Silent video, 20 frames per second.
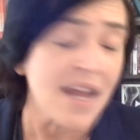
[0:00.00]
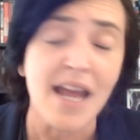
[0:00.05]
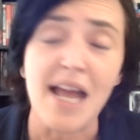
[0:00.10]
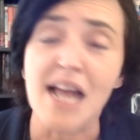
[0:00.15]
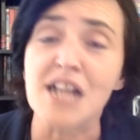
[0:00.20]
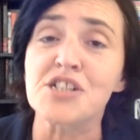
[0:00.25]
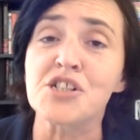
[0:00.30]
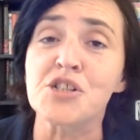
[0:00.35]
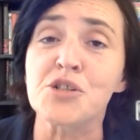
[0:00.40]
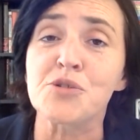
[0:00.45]

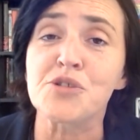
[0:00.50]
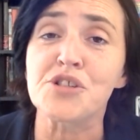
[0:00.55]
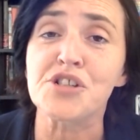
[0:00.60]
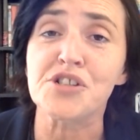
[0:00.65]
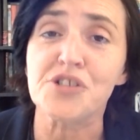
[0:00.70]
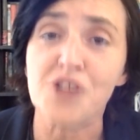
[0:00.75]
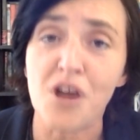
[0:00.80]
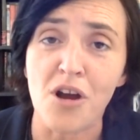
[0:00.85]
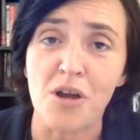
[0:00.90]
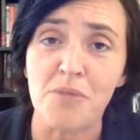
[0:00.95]
and to
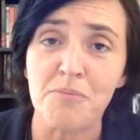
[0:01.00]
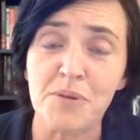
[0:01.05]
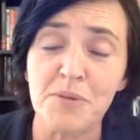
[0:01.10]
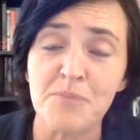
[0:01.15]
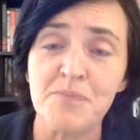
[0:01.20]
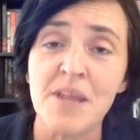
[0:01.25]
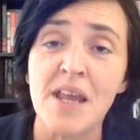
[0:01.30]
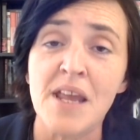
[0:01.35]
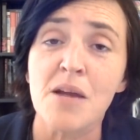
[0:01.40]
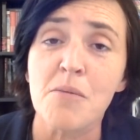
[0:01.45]
stop
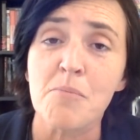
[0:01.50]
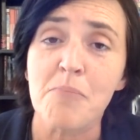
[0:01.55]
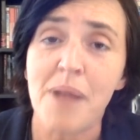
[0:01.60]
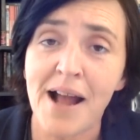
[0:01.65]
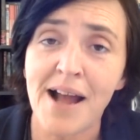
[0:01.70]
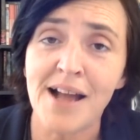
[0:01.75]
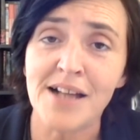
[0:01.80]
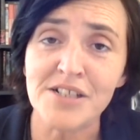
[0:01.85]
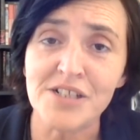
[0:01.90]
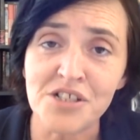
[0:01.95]

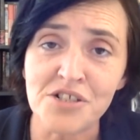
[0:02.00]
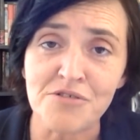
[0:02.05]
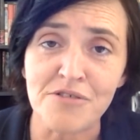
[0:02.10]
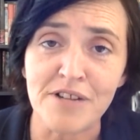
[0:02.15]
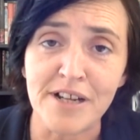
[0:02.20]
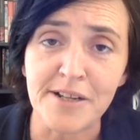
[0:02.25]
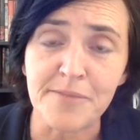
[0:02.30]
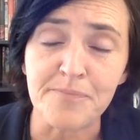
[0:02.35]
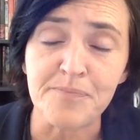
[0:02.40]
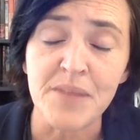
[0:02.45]

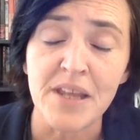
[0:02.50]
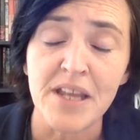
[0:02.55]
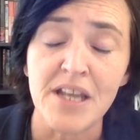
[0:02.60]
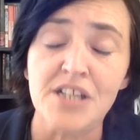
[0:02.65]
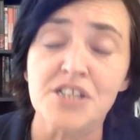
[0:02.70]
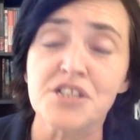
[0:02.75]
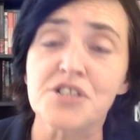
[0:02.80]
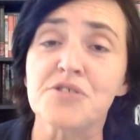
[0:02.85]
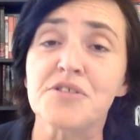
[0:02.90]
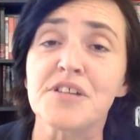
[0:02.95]
pandering
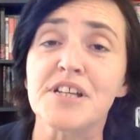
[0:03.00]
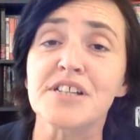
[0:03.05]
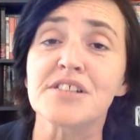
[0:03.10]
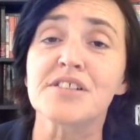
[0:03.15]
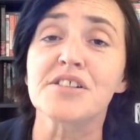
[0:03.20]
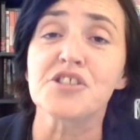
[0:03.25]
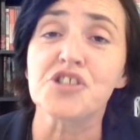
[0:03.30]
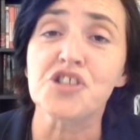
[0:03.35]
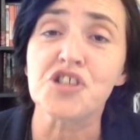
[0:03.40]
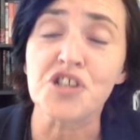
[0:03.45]
to
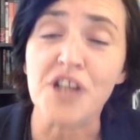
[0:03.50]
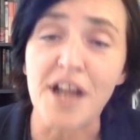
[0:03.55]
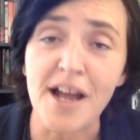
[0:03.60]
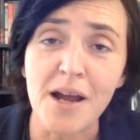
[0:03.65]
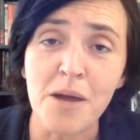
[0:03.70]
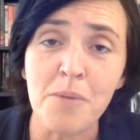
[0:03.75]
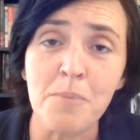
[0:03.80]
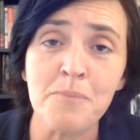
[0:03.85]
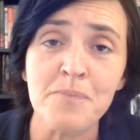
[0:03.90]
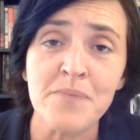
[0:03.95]
this
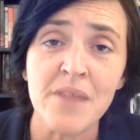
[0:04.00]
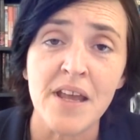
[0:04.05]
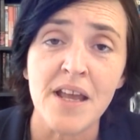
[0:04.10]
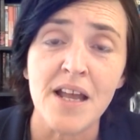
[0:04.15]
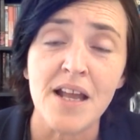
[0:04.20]
sham